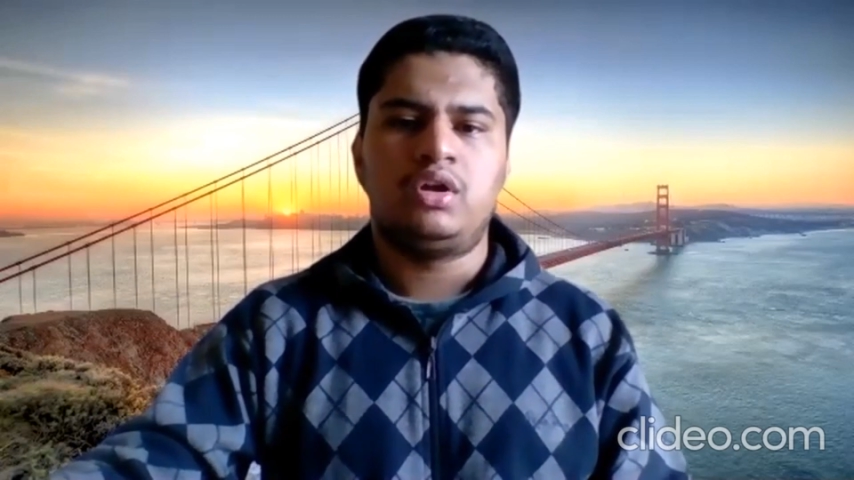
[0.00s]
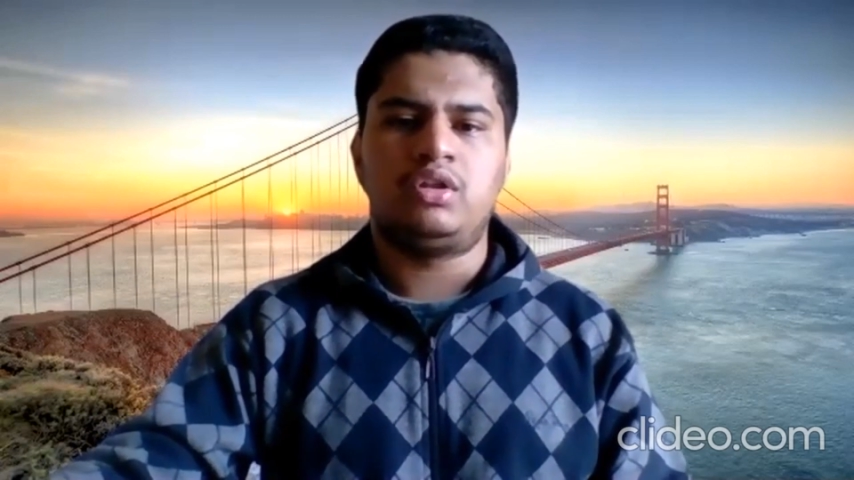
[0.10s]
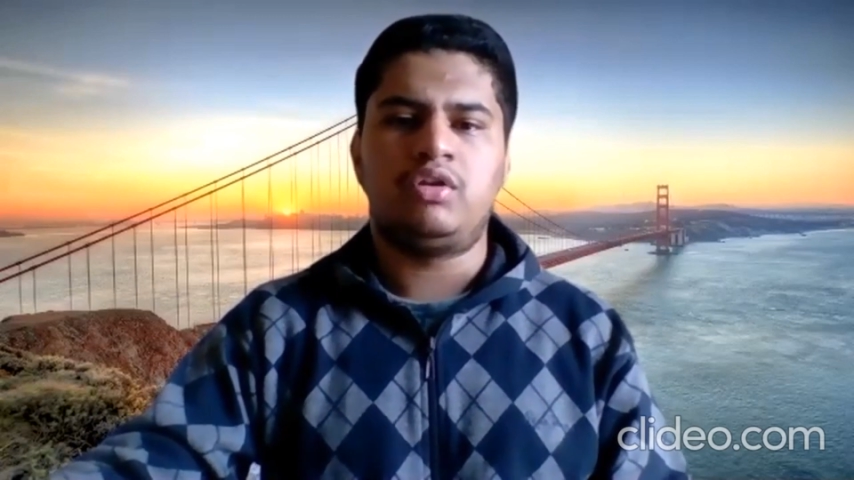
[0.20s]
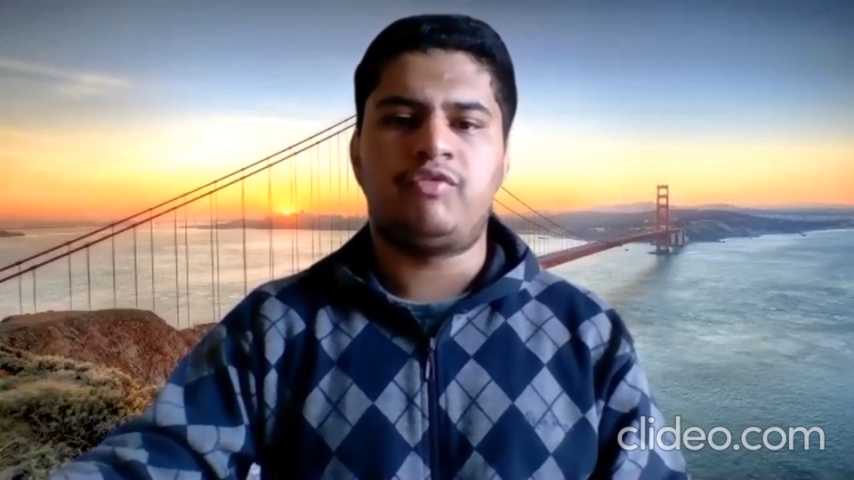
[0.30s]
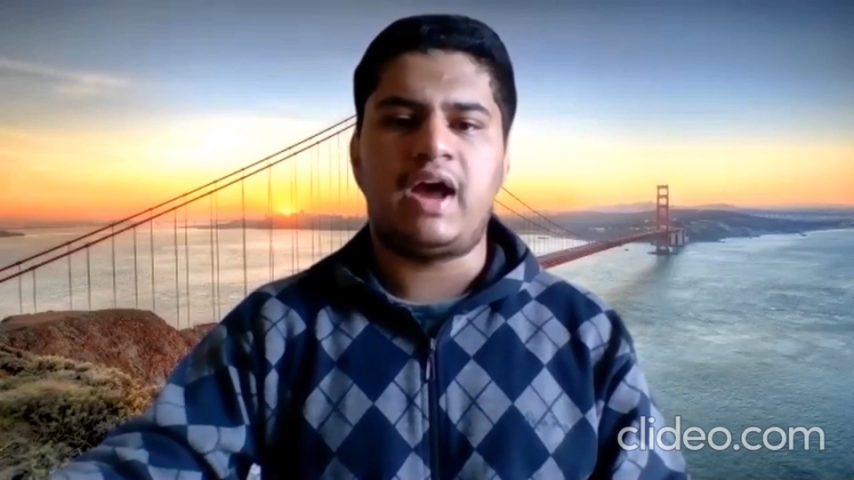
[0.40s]

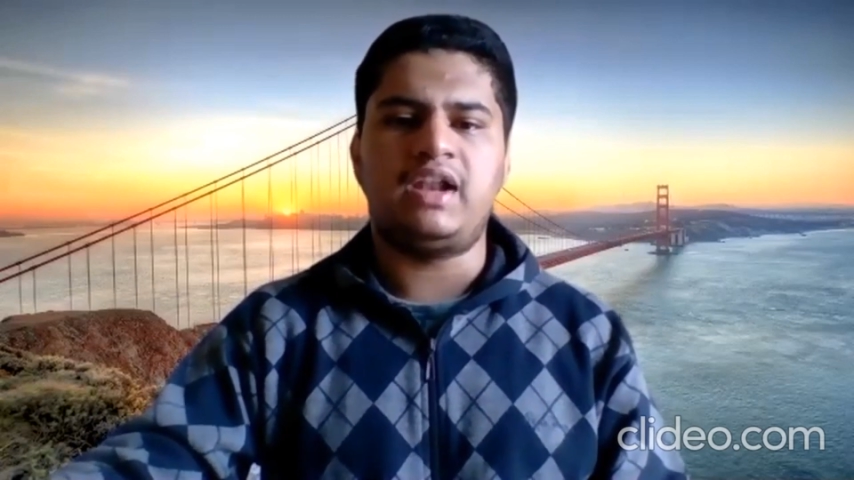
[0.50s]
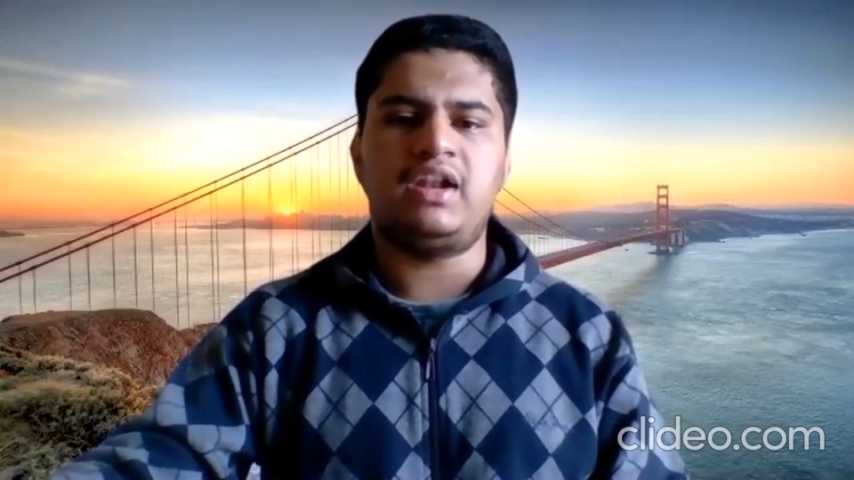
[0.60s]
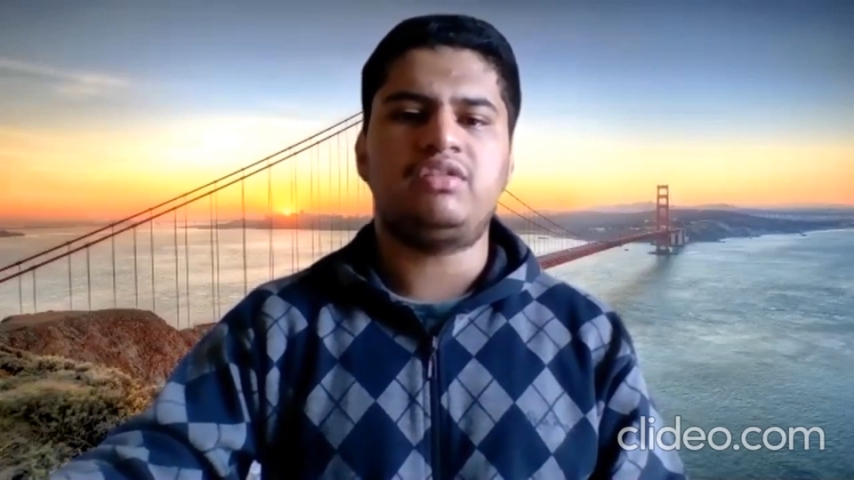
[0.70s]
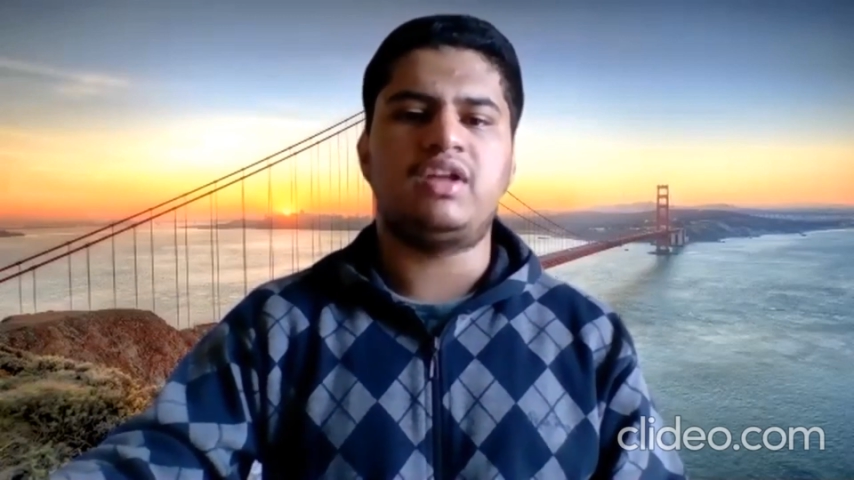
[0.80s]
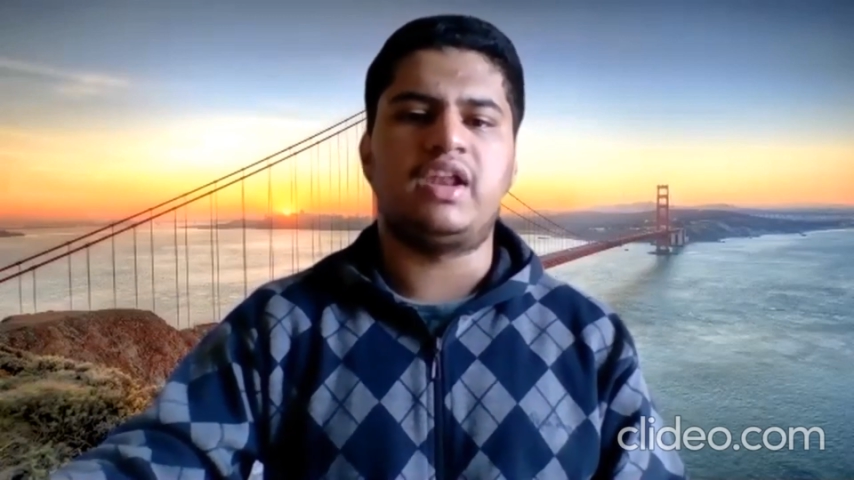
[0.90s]
the
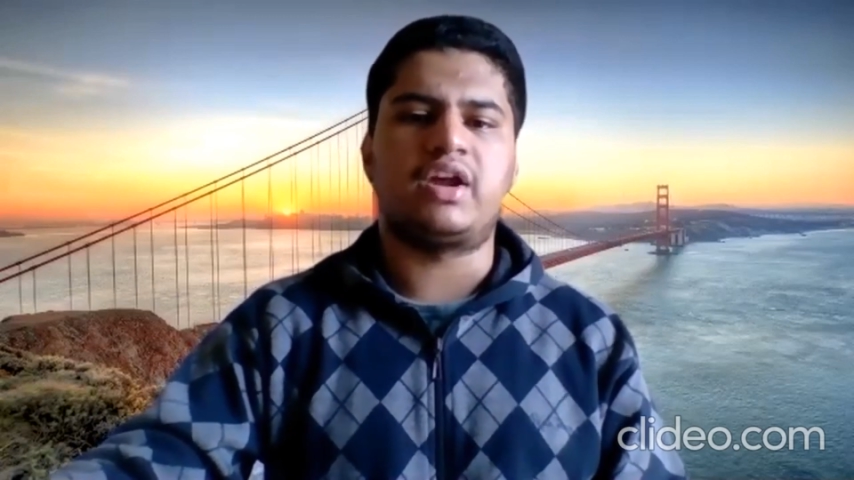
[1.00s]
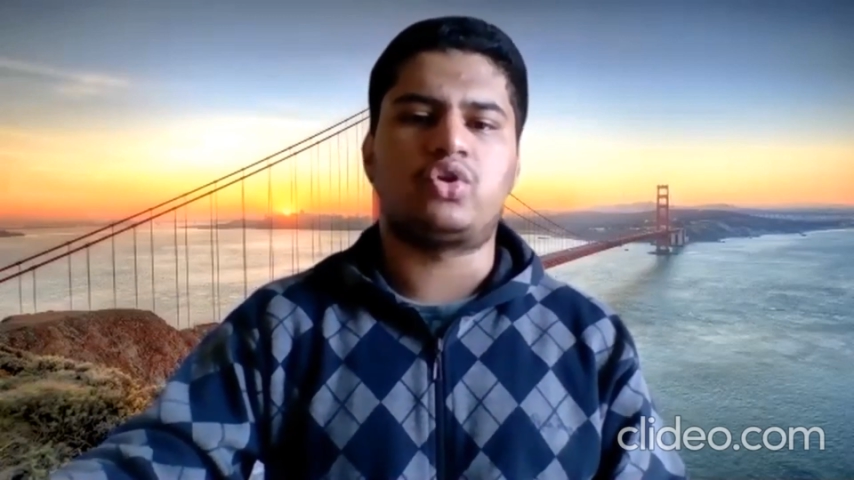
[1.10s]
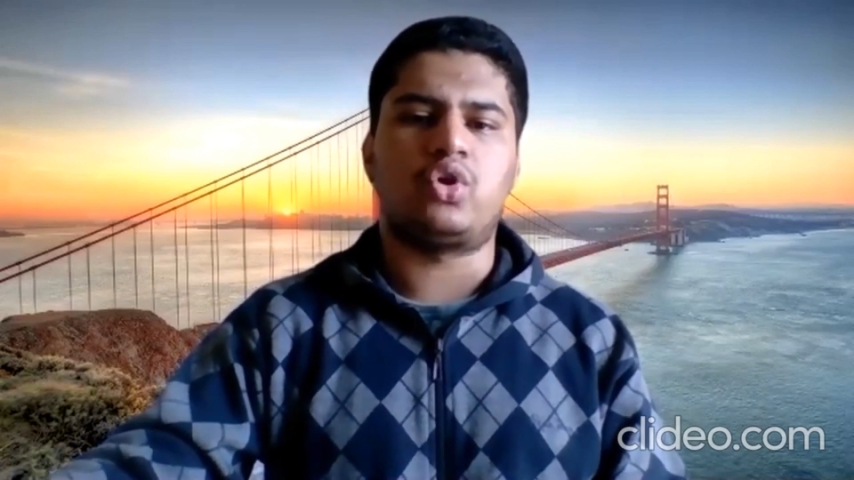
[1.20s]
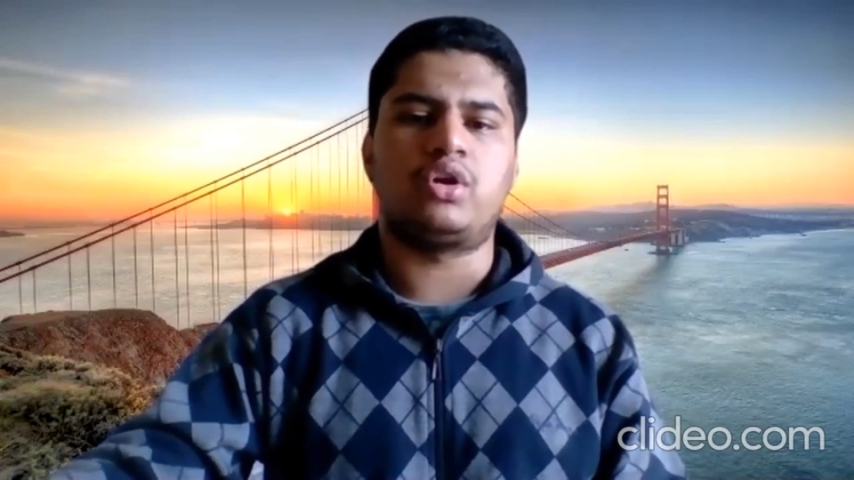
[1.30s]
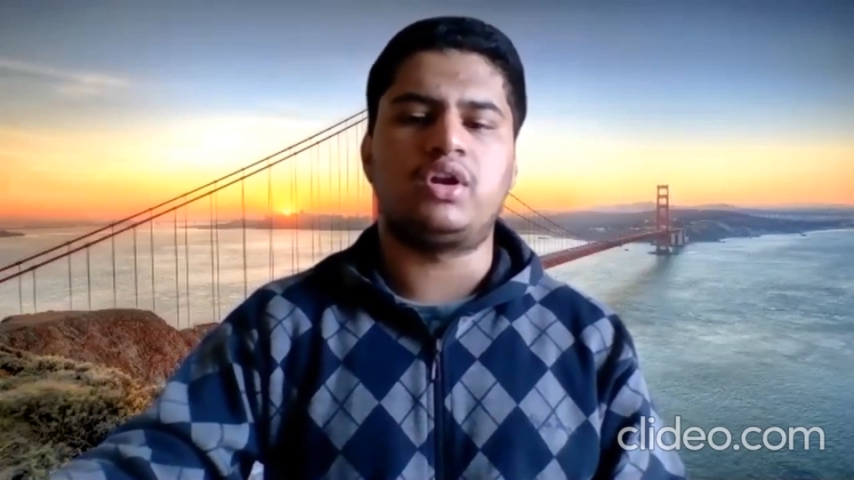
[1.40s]
valence
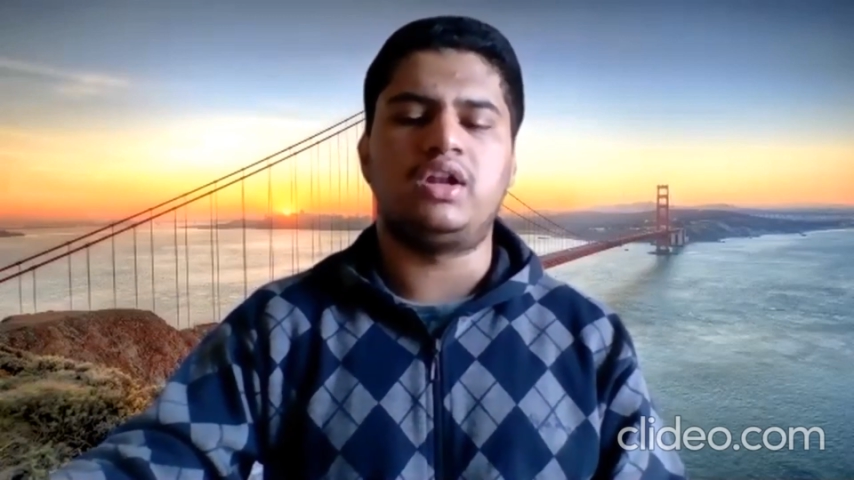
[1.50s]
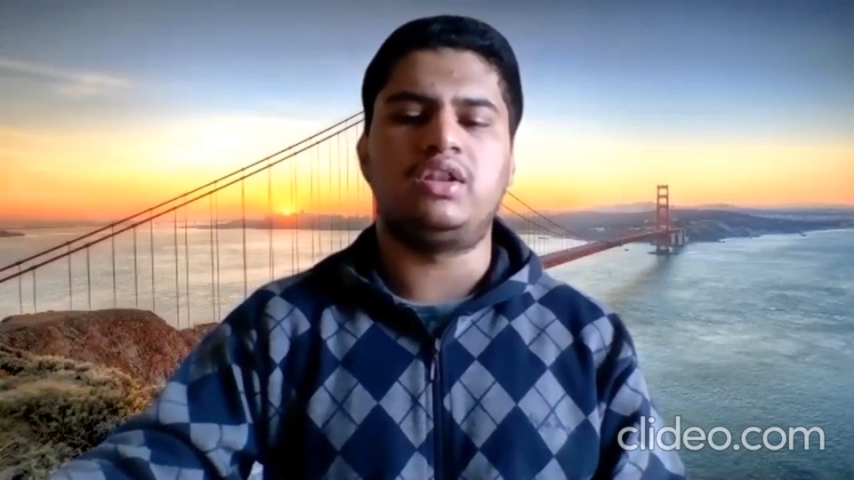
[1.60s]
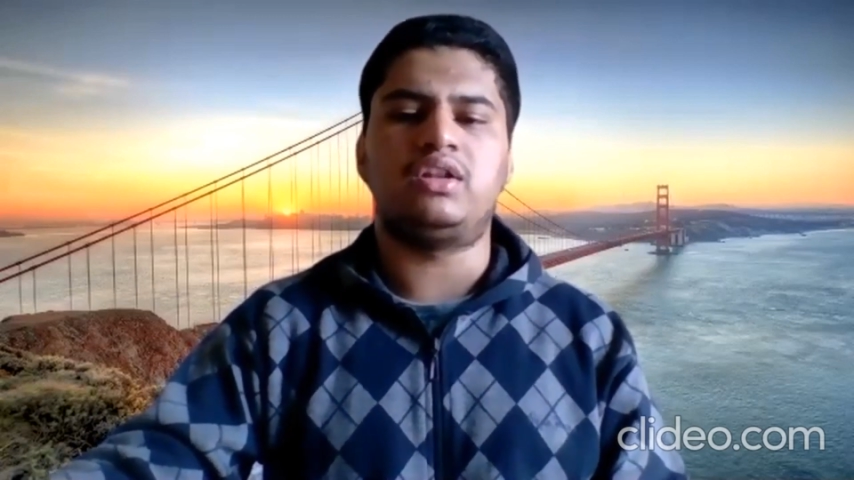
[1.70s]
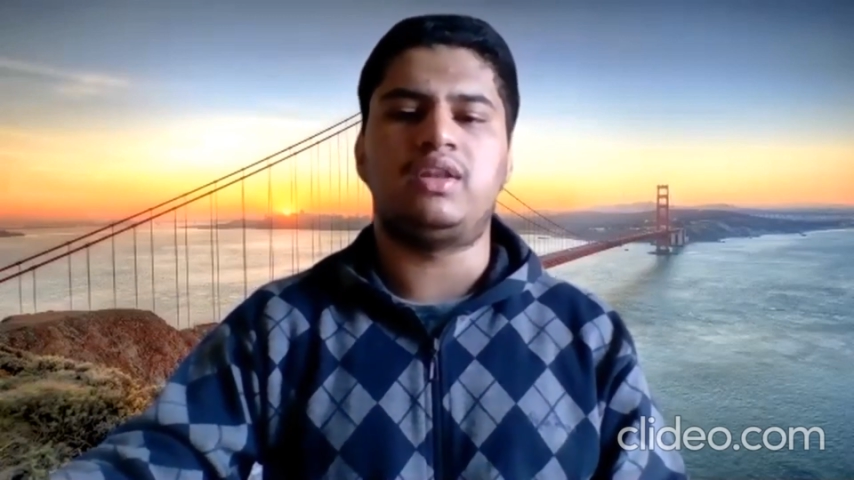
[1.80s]
electron in the